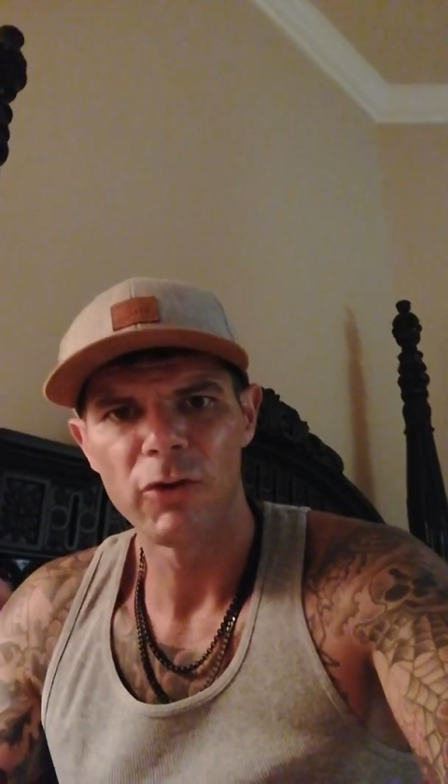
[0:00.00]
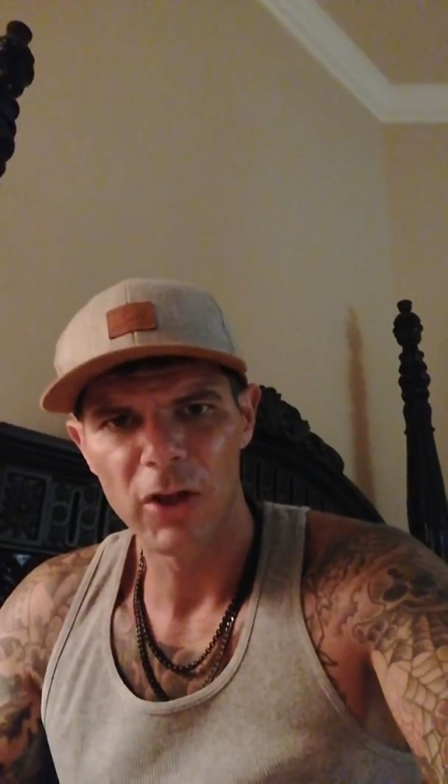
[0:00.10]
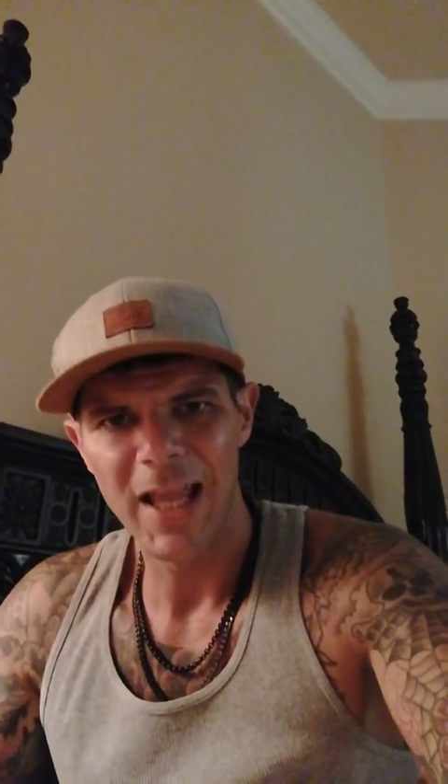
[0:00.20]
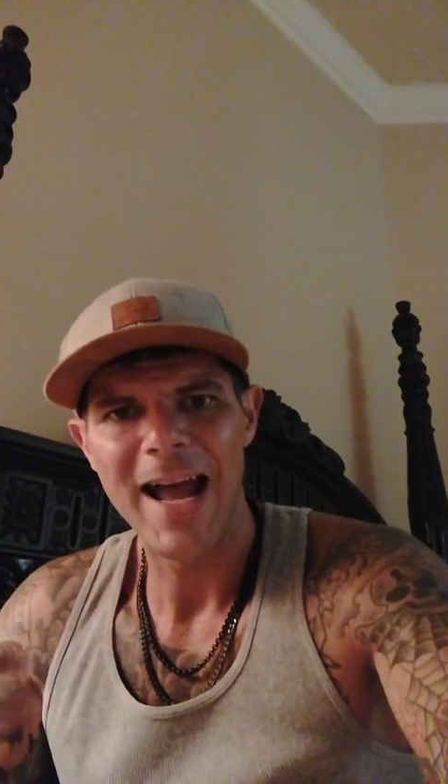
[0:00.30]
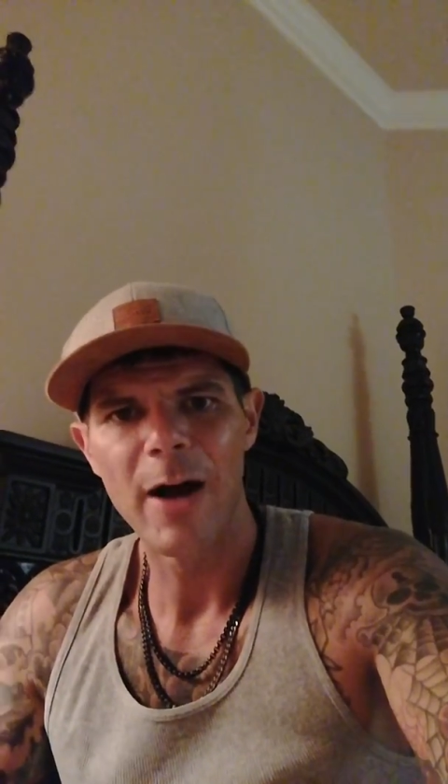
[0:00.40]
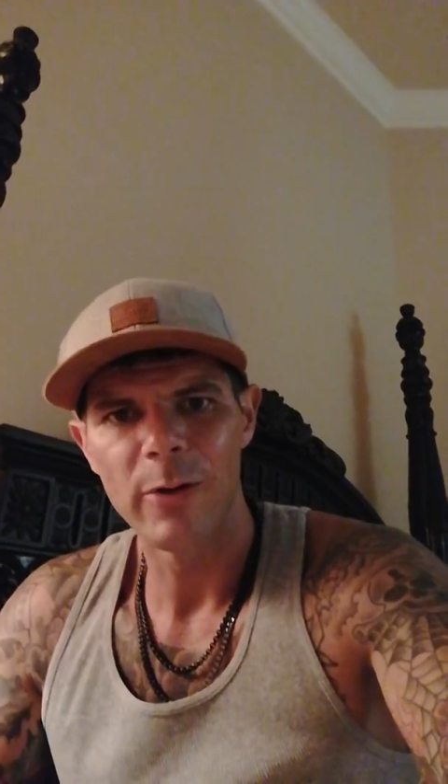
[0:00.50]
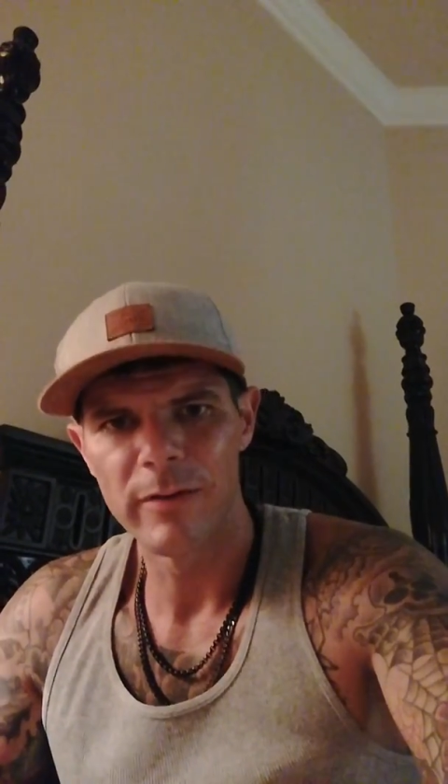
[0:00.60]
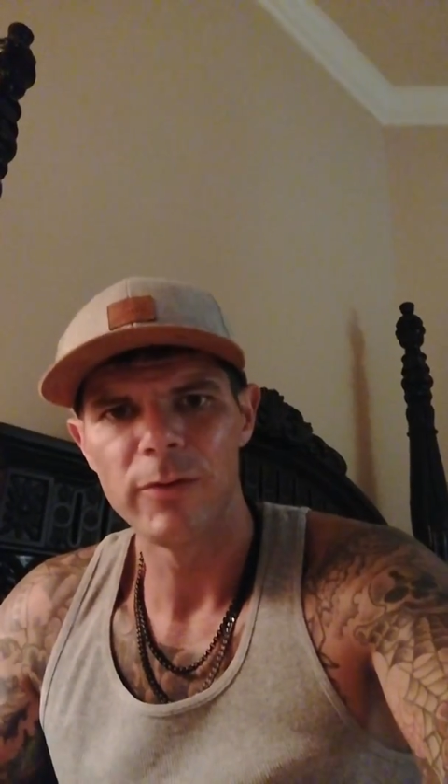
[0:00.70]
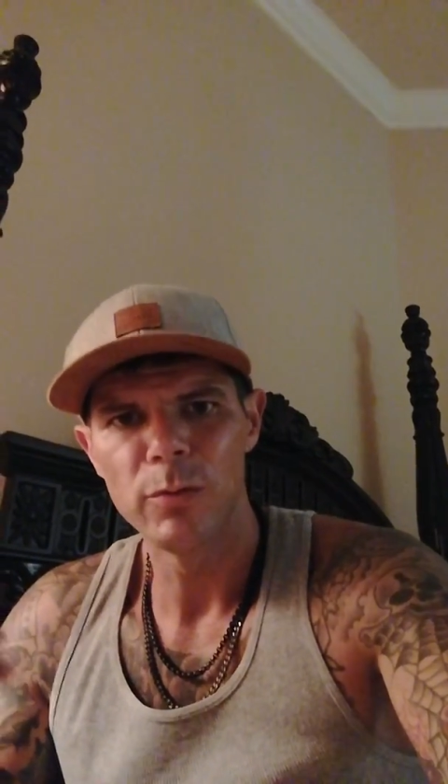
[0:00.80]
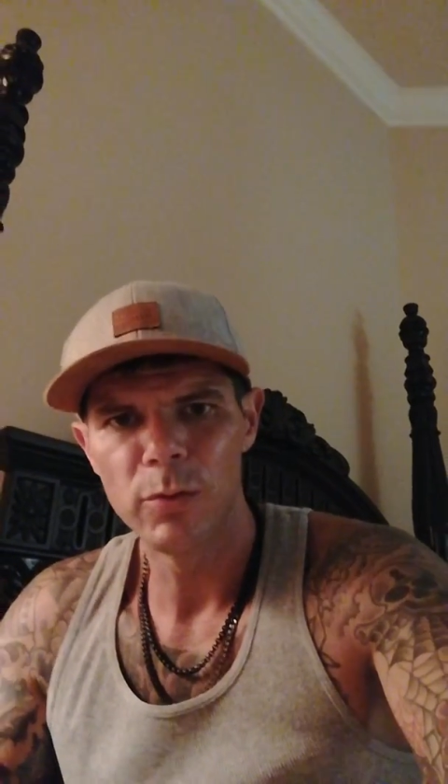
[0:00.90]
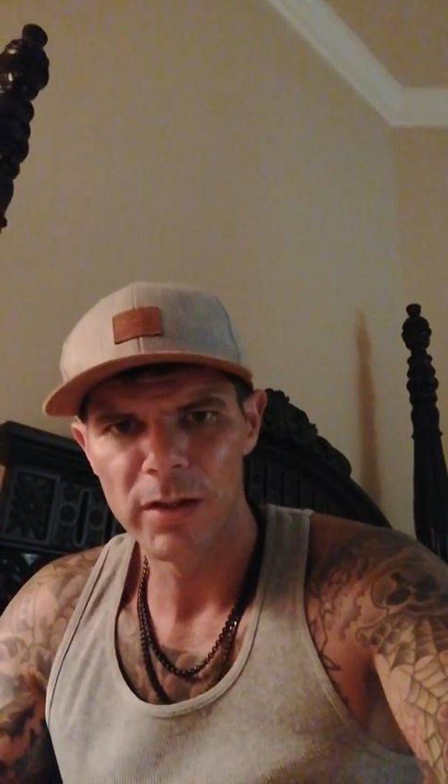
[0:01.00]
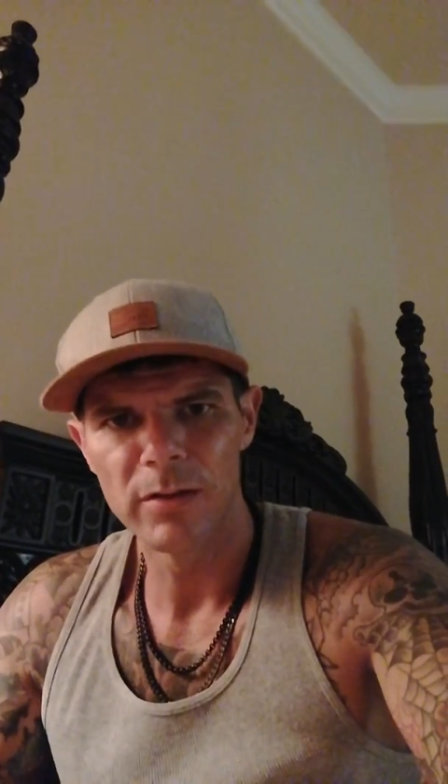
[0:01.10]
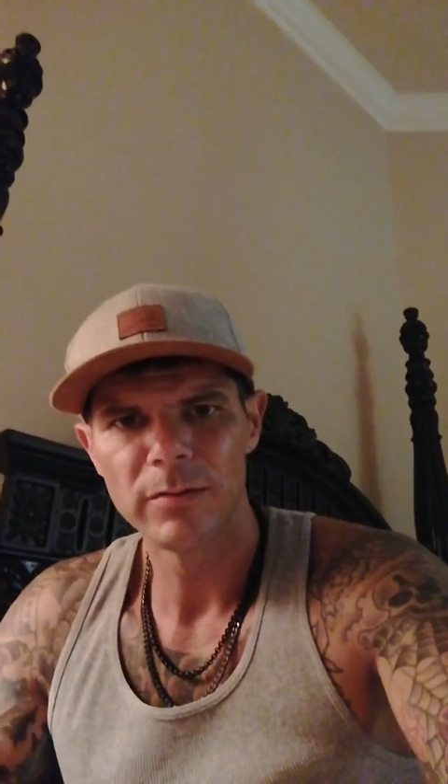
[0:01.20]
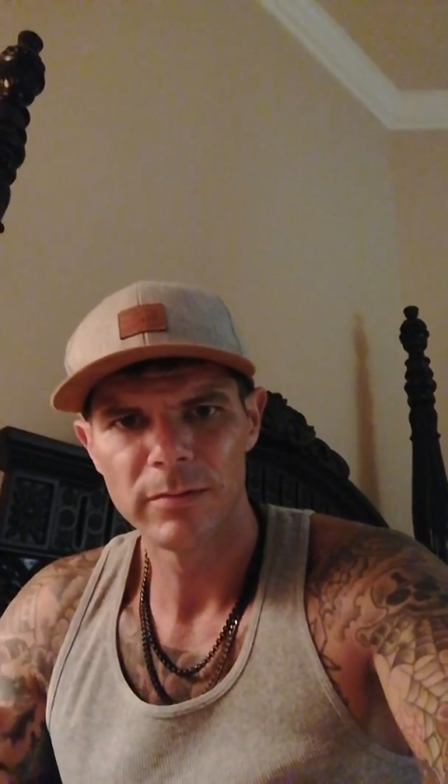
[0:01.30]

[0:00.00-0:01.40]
cloud, if you will,